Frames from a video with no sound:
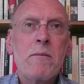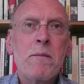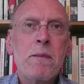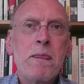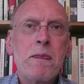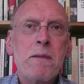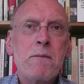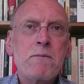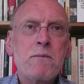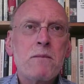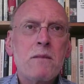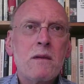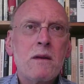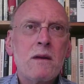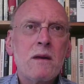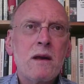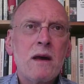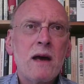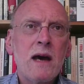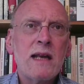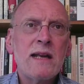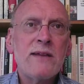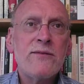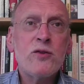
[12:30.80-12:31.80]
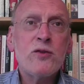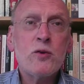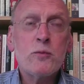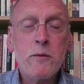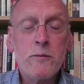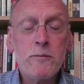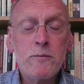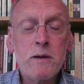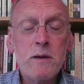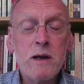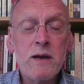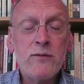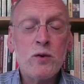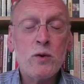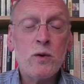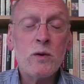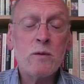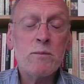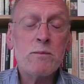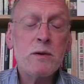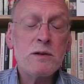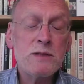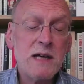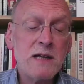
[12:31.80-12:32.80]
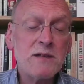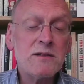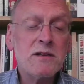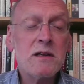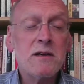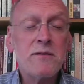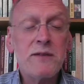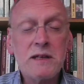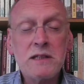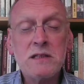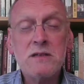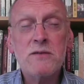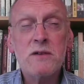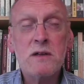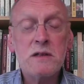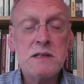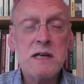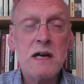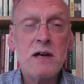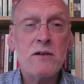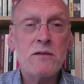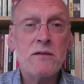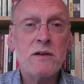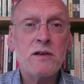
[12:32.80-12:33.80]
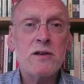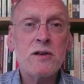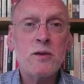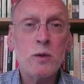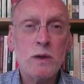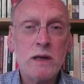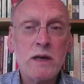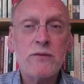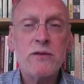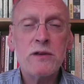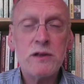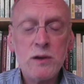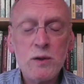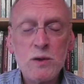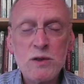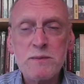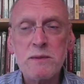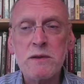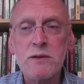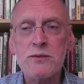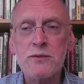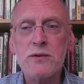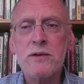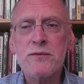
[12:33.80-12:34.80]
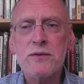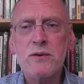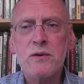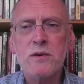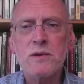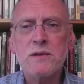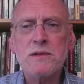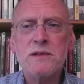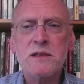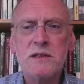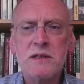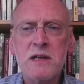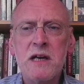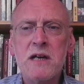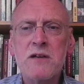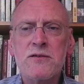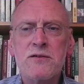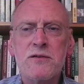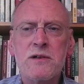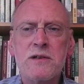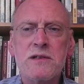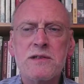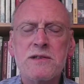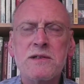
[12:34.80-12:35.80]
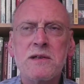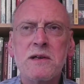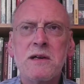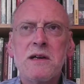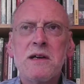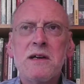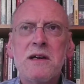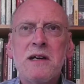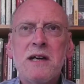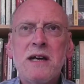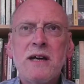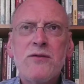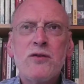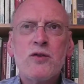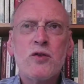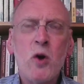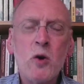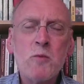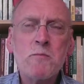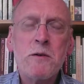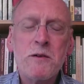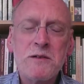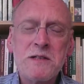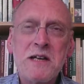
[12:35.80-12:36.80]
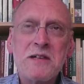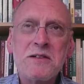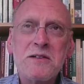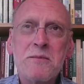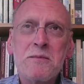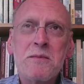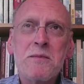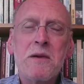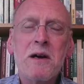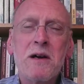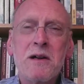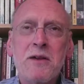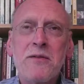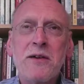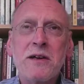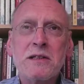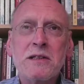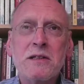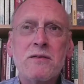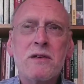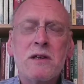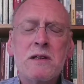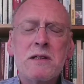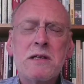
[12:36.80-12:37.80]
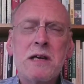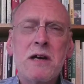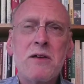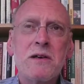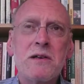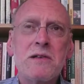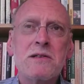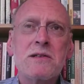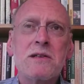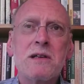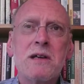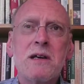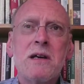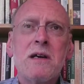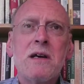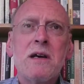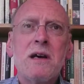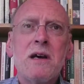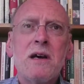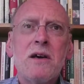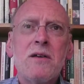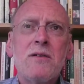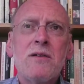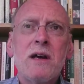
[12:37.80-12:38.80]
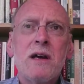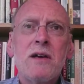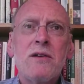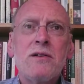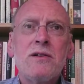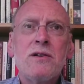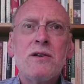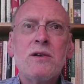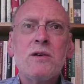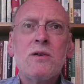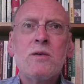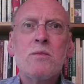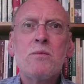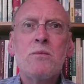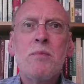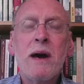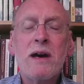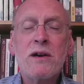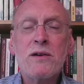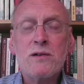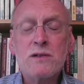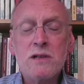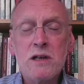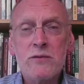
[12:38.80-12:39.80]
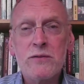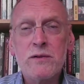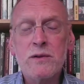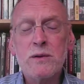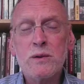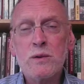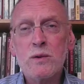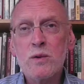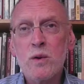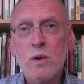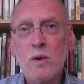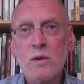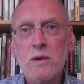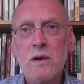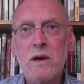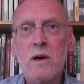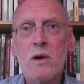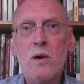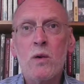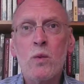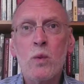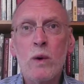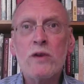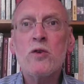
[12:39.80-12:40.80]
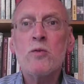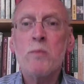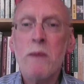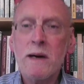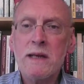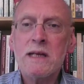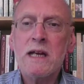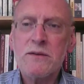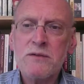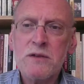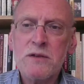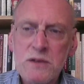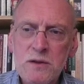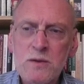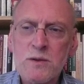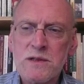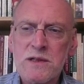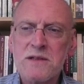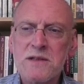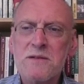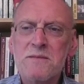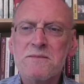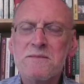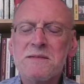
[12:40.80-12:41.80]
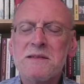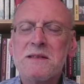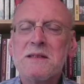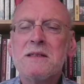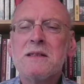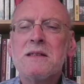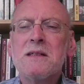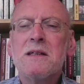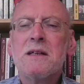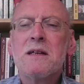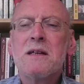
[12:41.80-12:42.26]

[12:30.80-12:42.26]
And if you present an effective deterrent, then you won't have to use military force. The danger is, if you don't present an effective deterrent, then you back yourself into a corner where you might have to use it.